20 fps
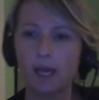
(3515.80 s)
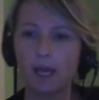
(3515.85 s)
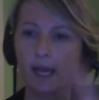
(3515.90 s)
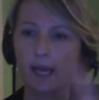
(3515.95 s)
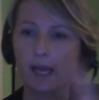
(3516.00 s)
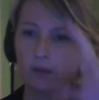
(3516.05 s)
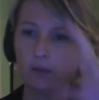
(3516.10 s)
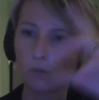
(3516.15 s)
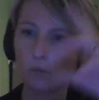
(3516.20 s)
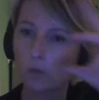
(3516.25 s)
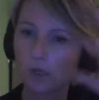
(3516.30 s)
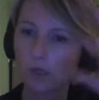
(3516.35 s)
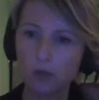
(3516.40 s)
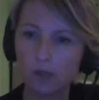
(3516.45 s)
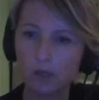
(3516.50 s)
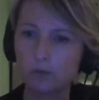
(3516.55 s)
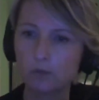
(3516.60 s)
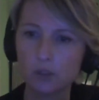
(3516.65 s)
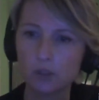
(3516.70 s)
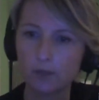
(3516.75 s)
we're going to
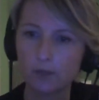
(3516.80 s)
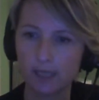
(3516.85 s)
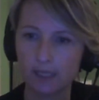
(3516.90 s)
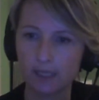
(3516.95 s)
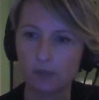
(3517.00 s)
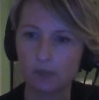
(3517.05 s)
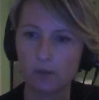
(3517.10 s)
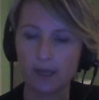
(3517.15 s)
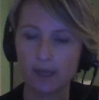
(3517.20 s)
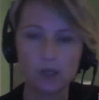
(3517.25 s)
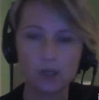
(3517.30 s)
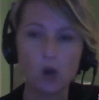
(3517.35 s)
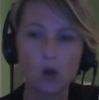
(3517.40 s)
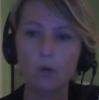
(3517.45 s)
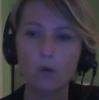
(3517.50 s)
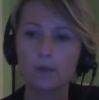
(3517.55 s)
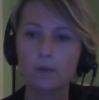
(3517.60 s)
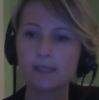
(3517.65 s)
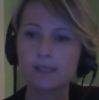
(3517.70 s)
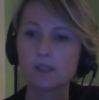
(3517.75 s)
do it anyway. No one is
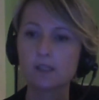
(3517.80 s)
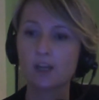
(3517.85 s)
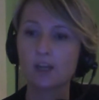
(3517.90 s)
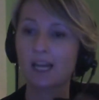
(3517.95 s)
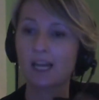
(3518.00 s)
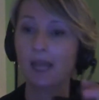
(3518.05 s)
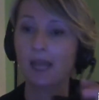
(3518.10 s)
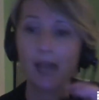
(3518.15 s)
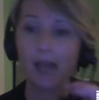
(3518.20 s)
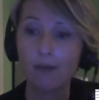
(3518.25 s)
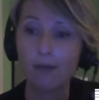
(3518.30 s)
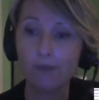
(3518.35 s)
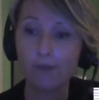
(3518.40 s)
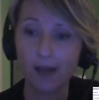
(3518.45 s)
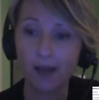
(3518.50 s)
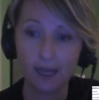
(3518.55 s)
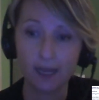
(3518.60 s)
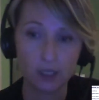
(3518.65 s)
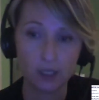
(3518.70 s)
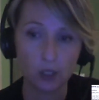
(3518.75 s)
going to laugh at
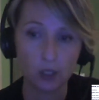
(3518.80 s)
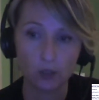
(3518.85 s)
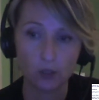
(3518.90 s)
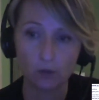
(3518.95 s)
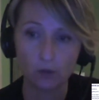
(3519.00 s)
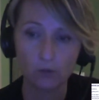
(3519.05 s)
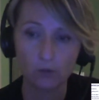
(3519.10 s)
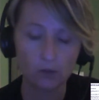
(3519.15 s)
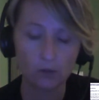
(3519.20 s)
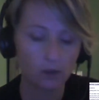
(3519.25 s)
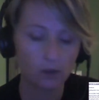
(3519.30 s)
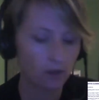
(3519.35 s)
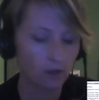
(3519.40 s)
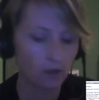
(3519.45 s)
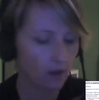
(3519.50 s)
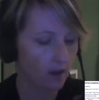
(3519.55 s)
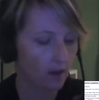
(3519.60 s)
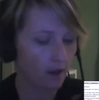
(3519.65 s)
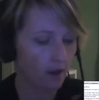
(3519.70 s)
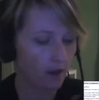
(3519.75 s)
you.
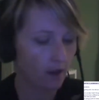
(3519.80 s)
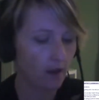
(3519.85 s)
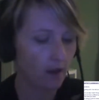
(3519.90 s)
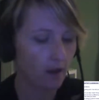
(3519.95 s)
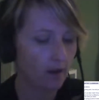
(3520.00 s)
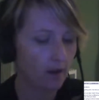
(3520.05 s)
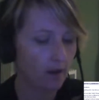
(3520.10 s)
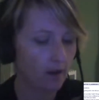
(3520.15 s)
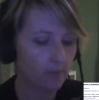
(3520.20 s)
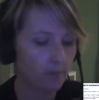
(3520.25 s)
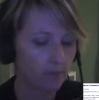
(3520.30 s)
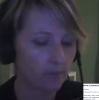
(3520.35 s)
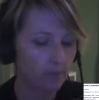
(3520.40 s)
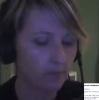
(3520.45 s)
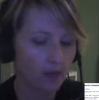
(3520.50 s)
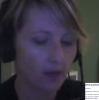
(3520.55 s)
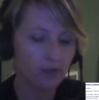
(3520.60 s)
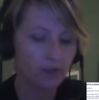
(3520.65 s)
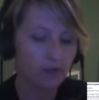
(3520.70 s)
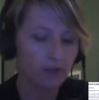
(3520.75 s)

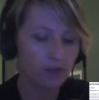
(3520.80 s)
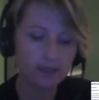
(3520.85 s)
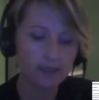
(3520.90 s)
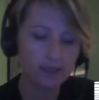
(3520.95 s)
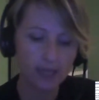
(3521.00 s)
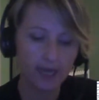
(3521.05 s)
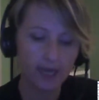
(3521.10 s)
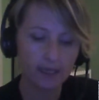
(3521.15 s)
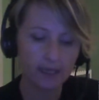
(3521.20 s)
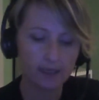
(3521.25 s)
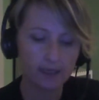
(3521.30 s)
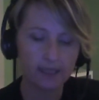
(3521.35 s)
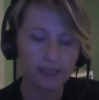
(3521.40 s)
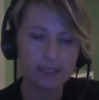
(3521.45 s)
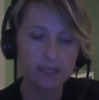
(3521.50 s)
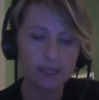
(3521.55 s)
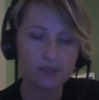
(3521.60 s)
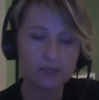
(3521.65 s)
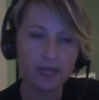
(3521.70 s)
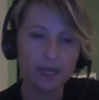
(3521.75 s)
Things like, instead of
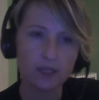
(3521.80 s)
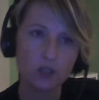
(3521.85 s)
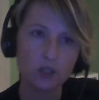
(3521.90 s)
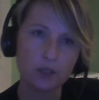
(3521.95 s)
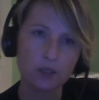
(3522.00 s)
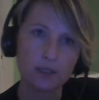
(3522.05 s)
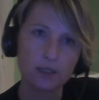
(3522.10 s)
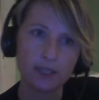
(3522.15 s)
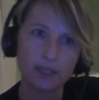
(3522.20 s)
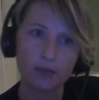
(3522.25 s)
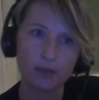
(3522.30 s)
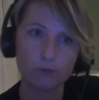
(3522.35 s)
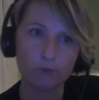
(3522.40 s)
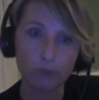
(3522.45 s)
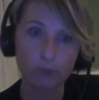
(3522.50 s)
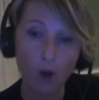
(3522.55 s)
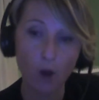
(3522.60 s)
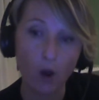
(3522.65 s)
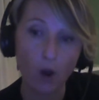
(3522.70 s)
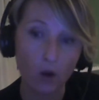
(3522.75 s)
telling students they're
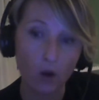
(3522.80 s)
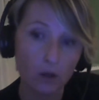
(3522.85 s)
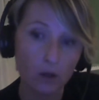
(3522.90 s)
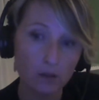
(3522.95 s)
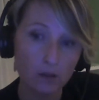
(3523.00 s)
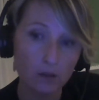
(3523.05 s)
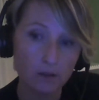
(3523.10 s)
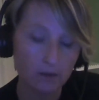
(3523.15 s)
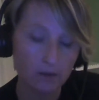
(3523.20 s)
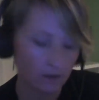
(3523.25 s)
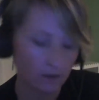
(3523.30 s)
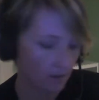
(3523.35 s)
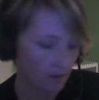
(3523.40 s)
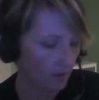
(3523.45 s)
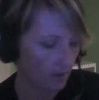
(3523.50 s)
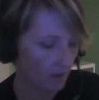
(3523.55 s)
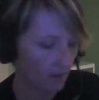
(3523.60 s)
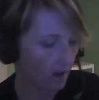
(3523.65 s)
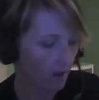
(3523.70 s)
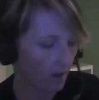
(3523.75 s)
wrong,
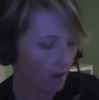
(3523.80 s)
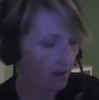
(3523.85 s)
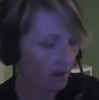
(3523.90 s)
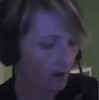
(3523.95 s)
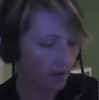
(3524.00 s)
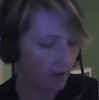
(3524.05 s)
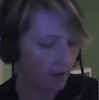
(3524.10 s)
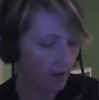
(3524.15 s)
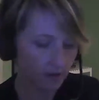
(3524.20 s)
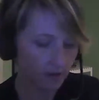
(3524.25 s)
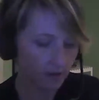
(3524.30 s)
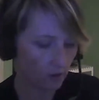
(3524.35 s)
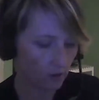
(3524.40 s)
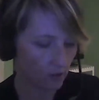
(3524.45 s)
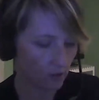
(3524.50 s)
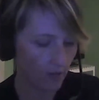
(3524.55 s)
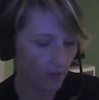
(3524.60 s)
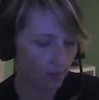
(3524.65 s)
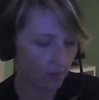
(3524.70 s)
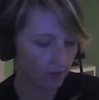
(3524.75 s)
I've
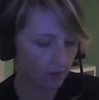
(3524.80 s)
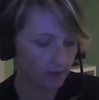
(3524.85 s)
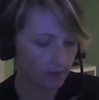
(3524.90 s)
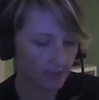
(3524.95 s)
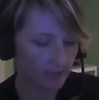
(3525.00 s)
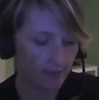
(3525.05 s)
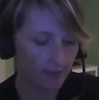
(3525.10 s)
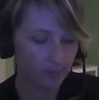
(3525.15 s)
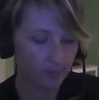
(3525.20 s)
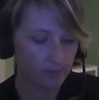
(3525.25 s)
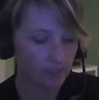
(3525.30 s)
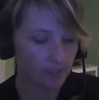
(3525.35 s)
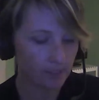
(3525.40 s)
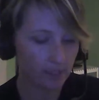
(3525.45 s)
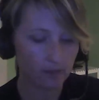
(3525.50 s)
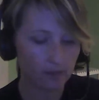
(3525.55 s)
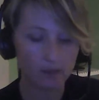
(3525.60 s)
given you a couple of examples